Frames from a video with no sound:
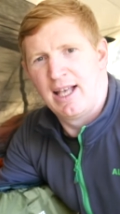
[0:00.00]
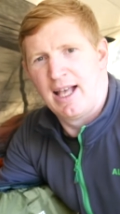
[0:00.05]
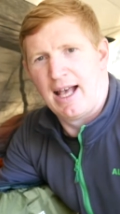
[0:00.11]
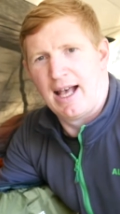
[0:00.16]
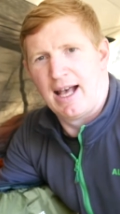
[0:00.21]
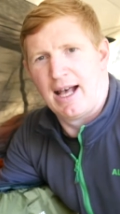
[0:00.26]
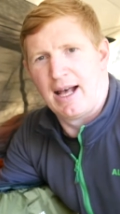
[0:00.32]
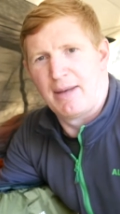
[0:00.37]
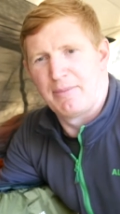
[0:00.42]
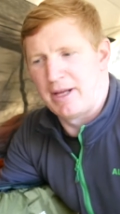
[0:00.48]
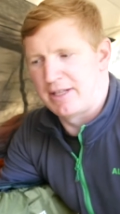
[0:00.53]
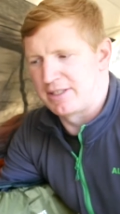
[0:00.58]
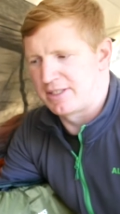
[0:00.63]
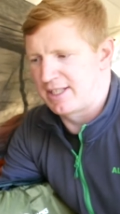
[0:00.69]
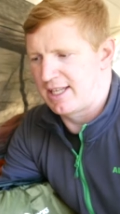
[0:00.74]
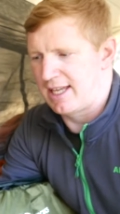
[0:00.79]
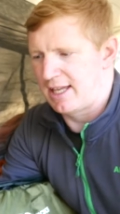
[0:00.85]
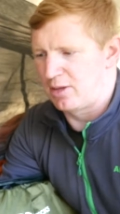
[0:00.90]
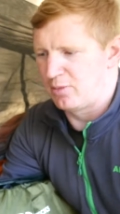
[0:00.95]
and
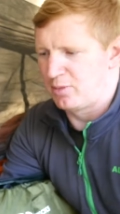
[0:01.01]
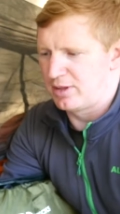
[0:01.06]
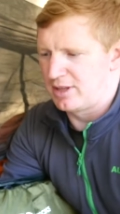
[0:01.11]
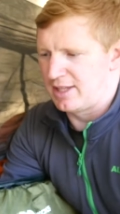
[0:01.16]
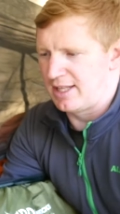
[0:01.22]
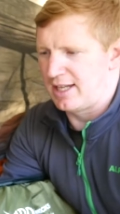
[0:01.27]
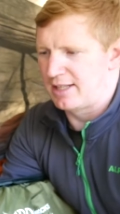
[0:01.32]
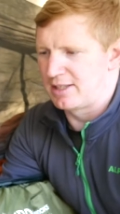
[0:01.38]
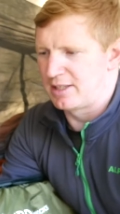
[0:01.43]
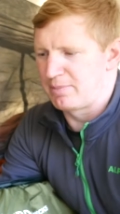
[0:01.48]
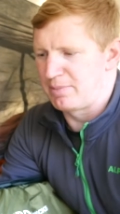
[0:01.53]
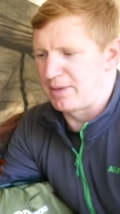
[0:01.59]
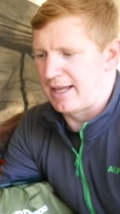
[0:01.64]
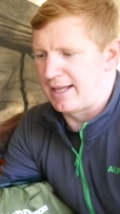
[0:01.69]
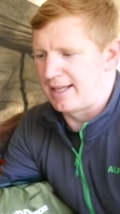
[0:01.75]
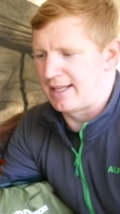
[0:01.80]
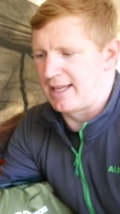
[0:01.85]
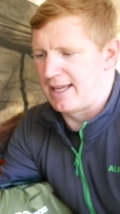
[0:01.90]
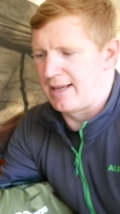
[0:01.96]
together with the under
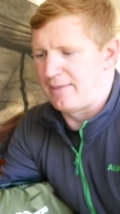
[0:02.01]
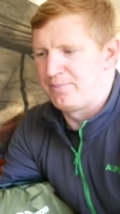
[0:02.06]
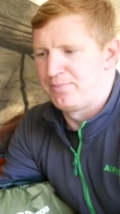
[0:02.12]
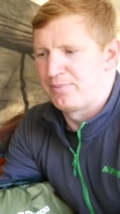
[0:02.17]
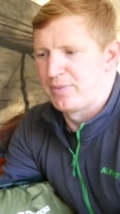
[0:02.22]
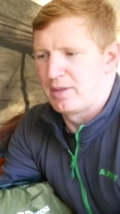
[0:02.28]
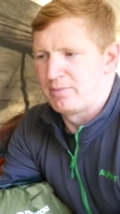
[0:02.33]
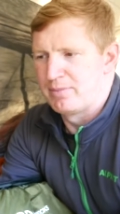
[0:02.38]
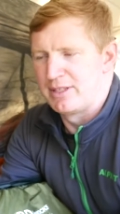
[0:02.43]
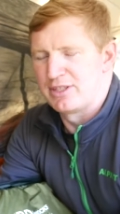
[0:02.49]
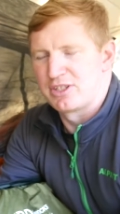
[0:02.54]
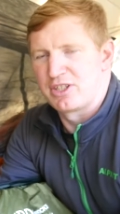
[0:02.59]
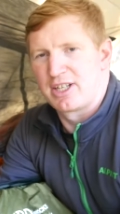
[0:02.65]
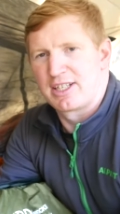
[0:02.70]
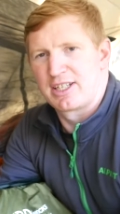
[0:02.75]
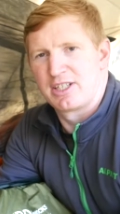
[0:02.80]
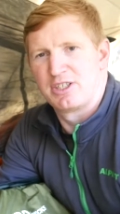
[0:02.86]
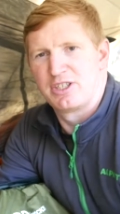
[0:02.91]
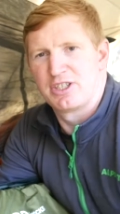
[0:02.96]
blanket, it means that I
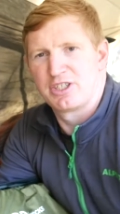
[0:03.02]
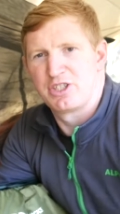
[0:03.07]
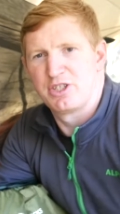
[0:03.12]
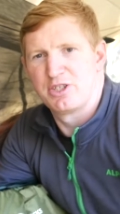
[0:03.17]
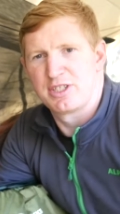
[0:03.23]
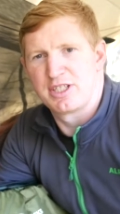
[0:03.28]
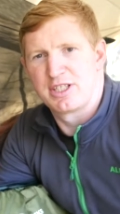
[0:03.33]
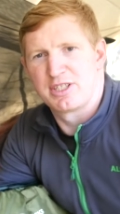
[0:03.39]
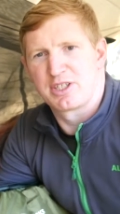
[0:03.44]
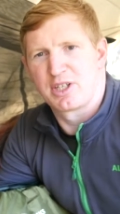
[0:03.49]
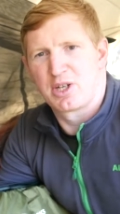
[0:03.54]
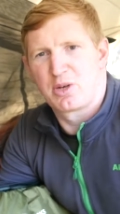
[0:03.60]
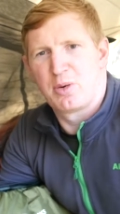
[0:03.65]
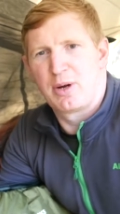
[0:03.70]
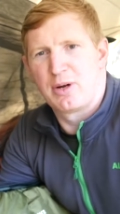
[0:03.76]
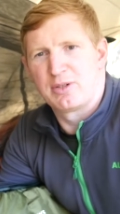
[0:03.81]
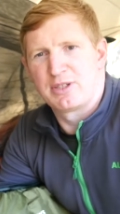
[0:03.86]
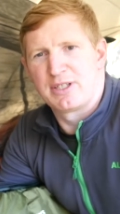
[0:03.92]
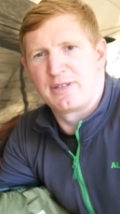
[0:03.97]
can just use it as a
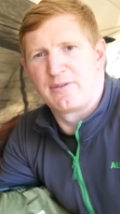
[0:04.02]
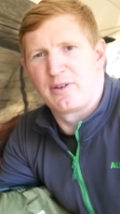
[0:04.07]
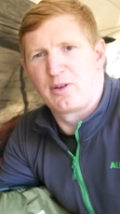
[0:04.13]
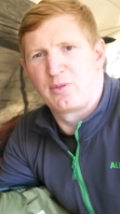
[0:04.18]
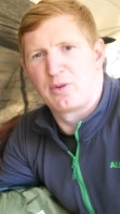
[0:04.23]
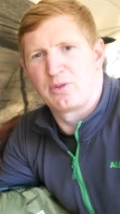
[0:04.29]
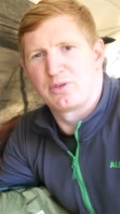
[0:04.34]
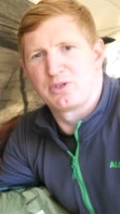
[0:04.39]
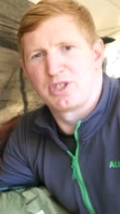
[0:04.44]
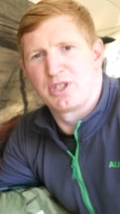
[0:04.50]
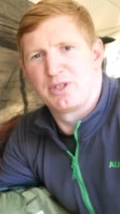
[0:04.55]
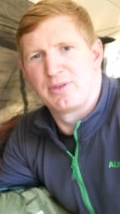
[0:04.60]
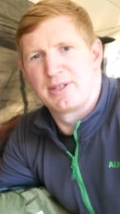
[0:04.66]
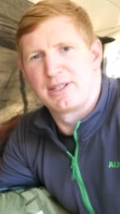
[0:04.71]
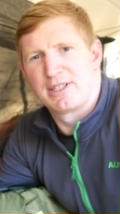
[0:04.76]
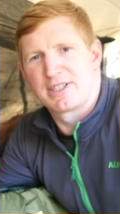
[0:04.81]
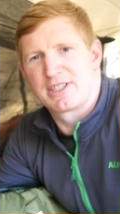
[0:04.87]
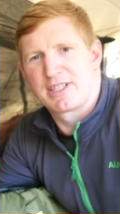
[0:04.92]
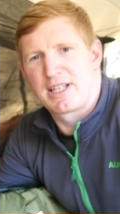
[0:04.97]
quilt if I want to in
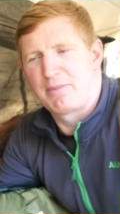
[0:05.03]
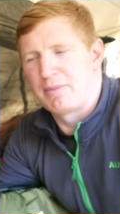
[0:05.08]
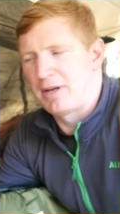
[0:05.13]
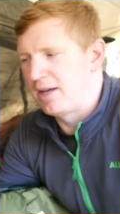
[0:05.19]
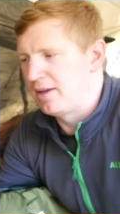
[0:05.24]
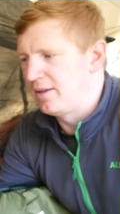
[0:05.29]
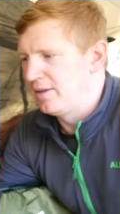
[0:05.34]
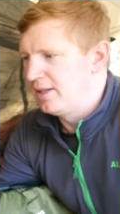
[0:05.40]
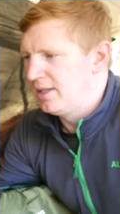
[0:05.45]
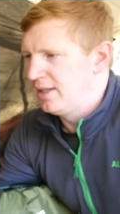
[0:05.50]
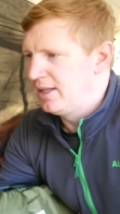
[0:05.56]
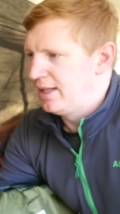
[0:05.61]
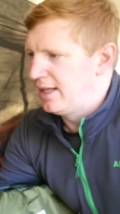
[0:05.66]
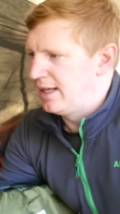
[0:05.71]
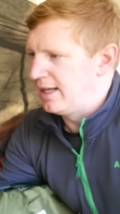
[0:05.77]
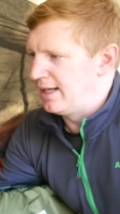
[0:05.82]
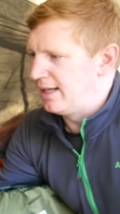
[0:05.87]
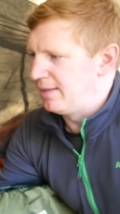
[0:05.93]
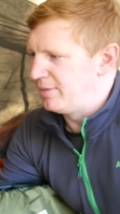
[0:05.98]
the summer.
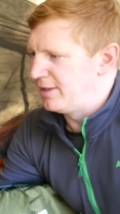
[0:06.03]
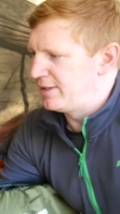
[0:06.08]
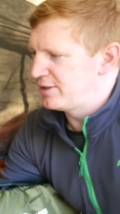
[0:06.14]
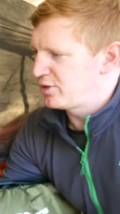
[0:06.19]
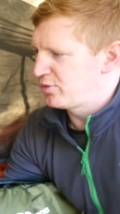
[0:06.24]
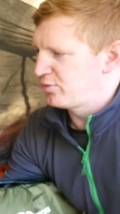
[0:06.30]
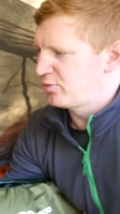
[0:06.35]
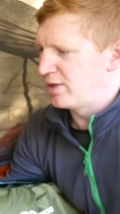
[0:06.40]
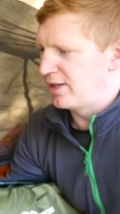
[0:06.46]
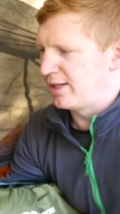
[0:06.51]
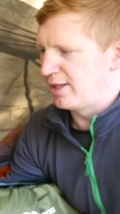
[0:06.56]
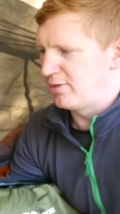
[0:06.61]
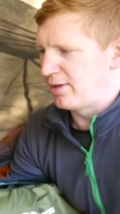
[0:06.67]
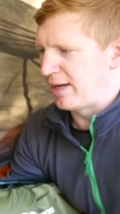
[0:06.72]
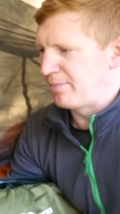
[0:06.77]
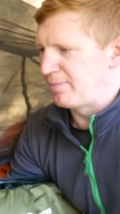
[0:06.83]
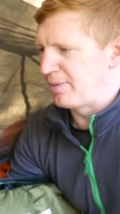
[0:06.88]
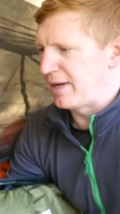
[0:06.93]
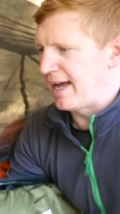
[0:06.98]
It's a really
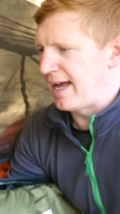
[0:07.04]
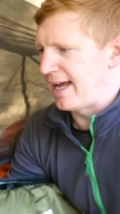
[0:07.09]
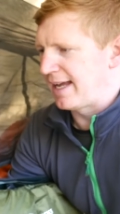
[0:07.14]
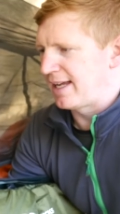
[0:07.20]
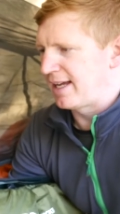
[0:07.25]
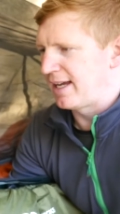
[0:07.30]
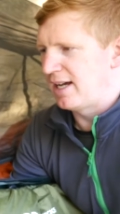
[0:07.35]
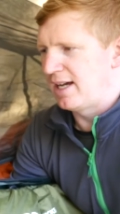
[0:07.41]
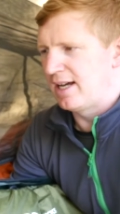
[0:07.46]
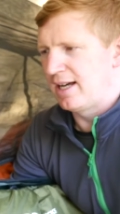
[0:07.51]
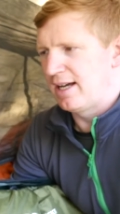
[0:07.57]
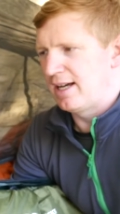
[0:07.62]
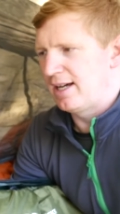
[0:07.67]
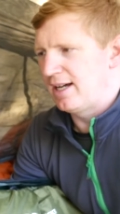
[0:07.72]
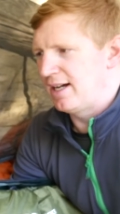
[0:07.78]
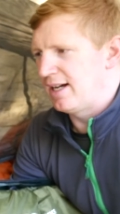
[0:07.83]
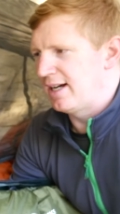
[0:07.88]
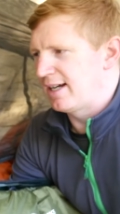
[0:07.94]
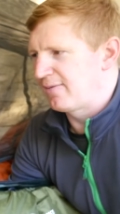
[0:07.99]
great bag.
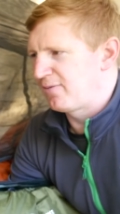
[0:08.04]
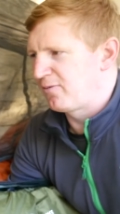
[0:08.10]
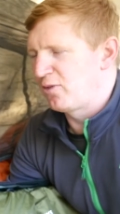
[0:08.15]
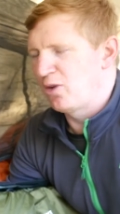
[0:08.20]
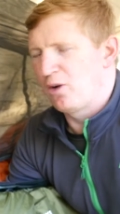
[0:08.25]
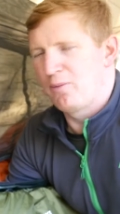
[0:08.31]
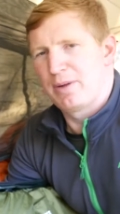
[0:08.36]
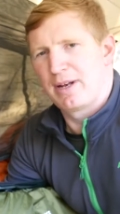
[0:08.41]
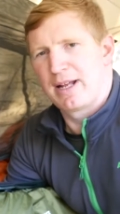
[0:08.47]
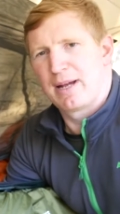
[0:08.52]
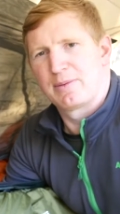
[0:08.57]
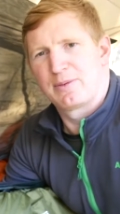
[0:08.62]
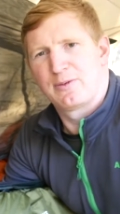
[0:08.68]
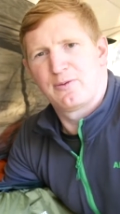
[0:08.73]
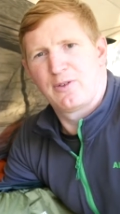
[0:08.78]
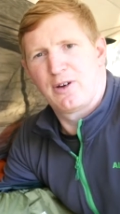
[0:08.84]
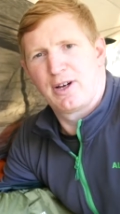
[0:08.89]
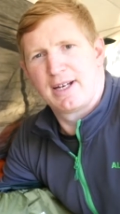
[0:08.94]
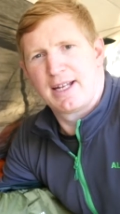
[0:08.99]
I've not been able to
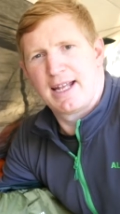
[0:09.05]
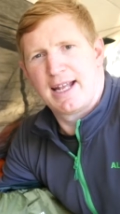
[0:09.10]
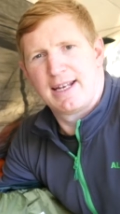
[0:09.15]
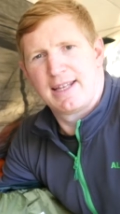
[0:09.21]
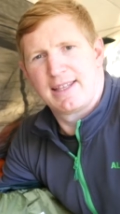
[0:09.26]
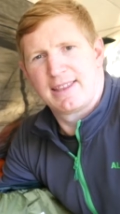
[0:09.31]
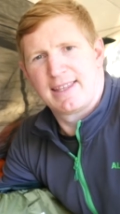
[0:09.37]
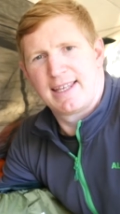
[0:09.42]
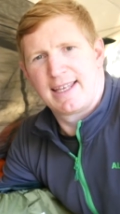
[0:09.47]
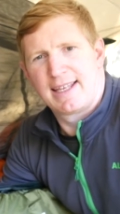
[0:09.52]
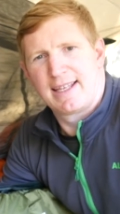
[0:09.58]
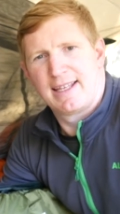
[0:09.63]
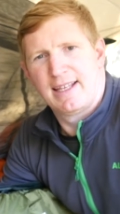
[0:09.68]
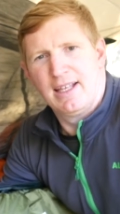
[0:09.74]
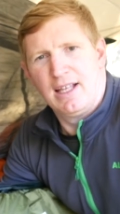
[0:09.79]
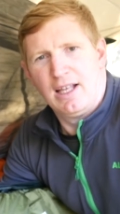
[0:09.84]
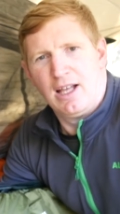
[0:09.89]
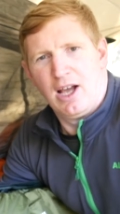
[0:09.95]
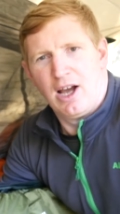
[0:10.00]
find anything
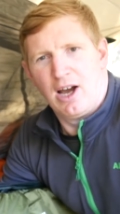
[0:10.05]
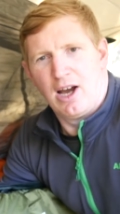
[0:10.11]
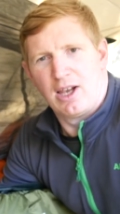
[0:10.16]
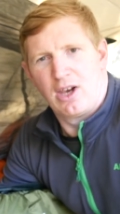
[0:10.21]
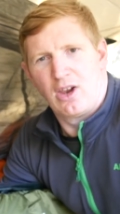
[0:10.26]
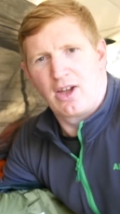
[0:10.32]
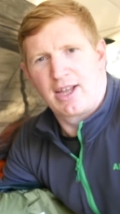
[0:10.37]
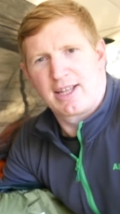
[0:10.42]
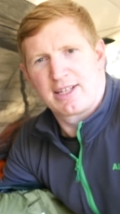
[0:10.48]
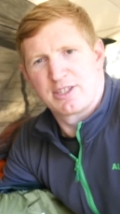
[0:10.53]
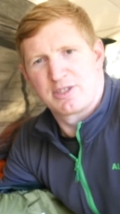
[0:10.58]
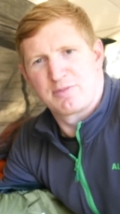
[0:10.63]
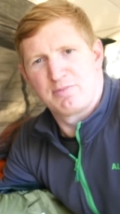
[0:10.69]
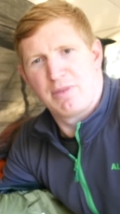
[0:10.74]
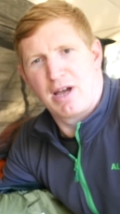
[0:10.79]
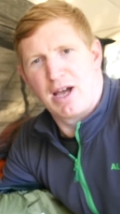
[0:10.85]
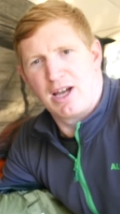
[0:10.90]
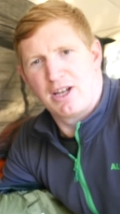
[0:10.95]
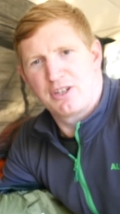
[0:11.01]
I like as
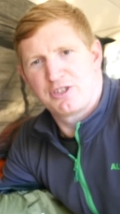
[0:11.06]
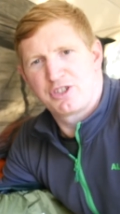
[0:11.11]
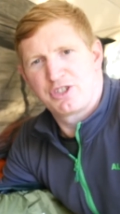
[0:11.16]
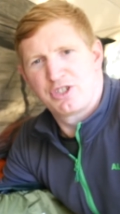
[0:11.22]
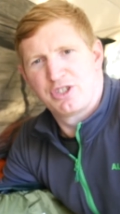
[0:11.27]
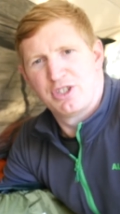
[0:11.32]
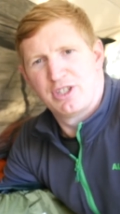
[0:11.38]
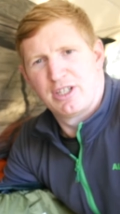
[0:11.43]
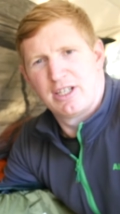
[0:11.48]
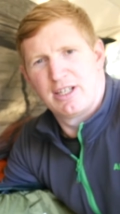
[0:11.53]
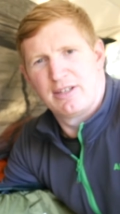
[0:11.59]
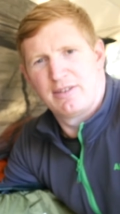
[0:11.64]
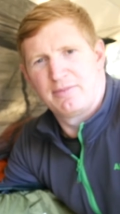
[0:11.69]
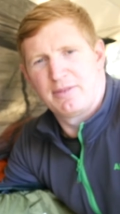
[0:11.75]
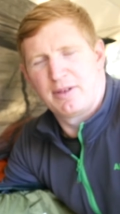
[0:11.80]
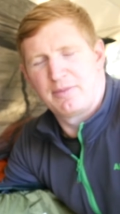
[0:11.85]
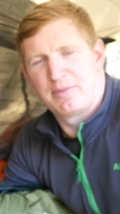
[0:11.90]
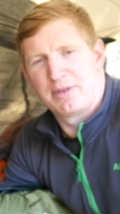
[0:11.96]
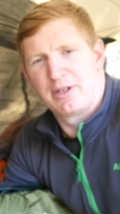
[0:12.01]
much, and
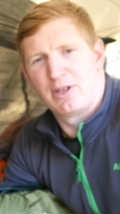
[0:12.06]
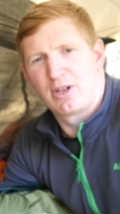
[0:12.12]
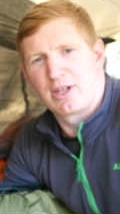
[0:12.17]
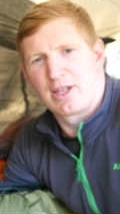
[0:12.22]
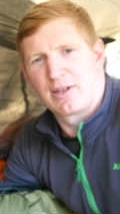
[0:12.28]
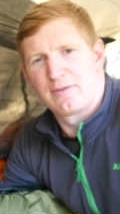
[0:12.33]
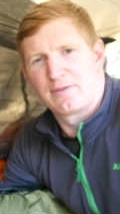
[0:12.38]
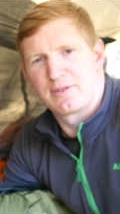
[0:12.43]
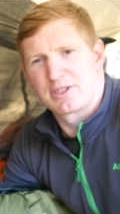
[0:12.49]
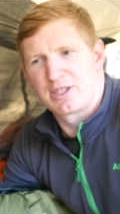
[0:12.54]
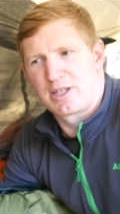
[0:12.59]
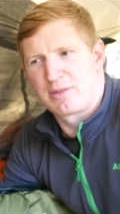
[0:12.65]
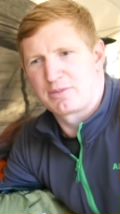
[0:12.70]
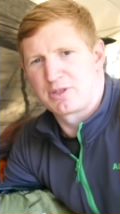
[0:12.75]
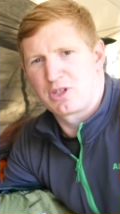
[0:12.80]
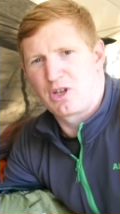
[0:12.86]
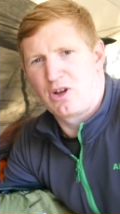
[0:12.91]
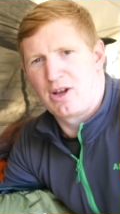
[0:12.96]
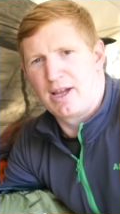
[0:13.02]
I've been looking for some
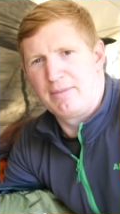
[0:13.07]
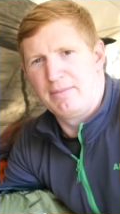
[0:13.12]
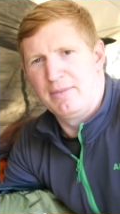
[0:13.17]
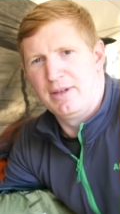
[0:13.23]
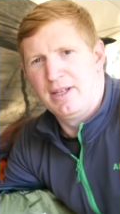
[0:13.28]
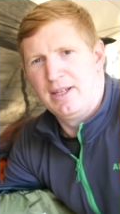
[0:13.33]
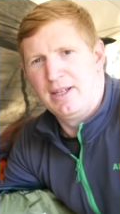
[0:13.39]
time.